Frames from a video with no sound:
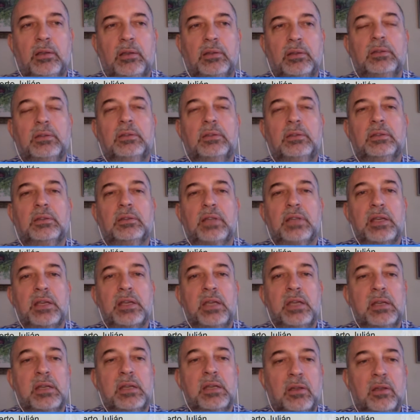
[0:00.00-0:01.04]

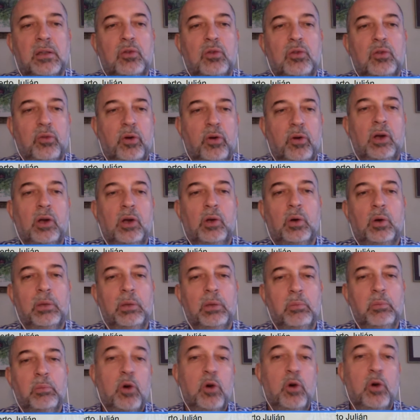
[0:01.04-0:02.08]
suggested to follow a
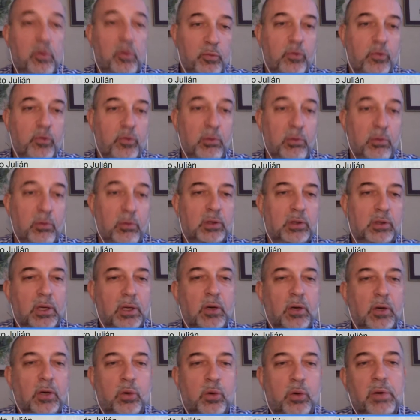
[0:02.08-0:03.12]
MOOC from
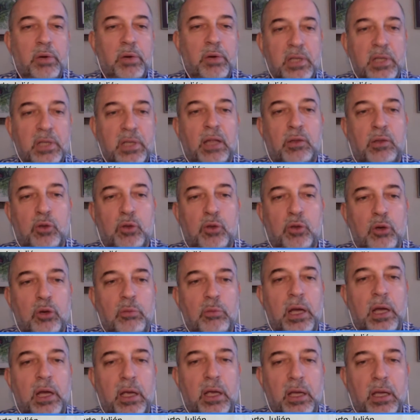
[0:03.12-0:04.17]
Universidad Autónoma
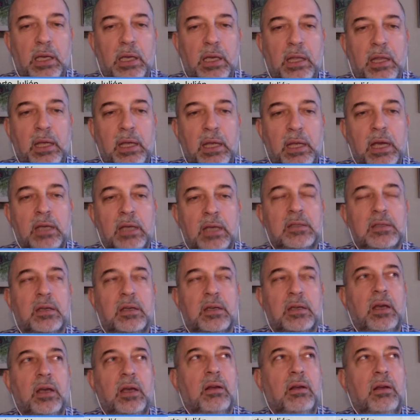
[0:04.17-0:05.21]
in EDX.
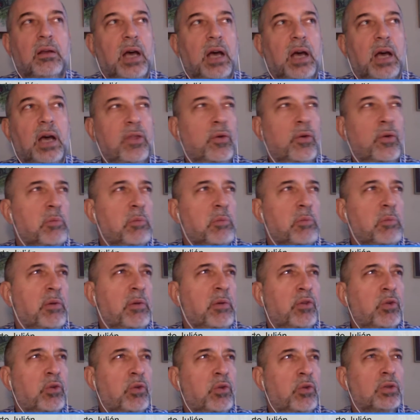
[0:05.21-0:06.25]
I don't remember if it
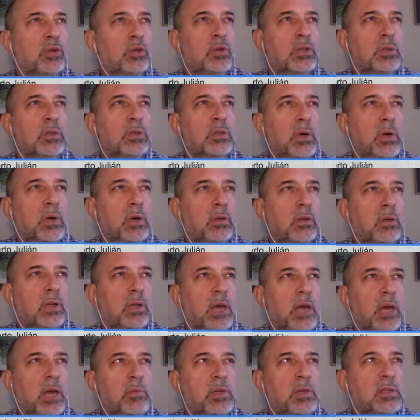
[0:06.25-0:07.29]
was about
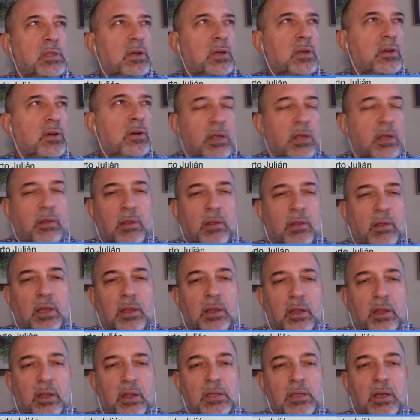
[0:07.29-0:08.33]
chemistry or something like this,
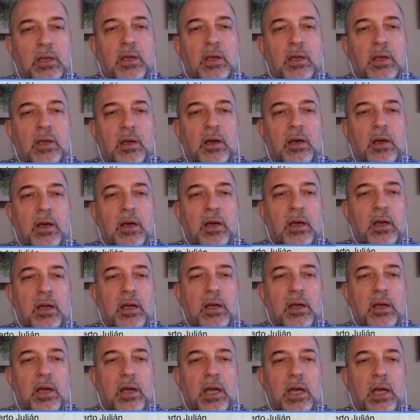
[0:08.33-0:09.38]

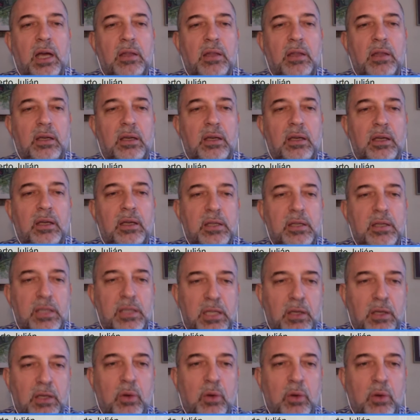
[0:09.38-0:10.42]
and she
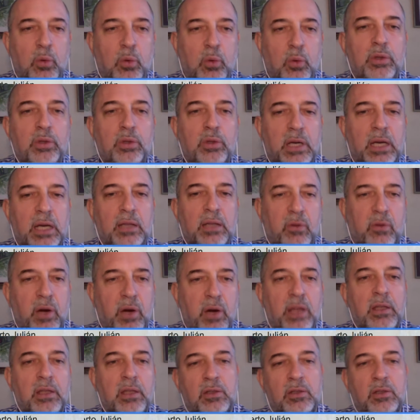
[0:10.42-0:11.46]
would get credits
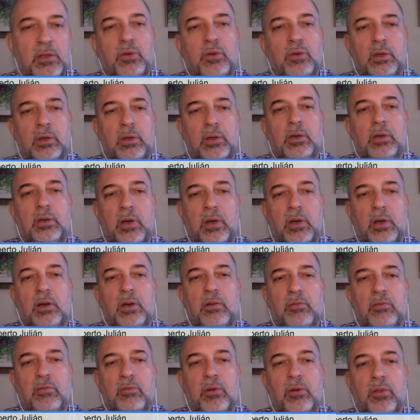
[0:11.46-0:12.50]
for
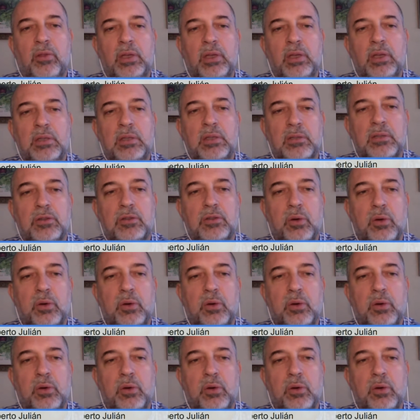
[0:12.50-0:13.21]
this. So it's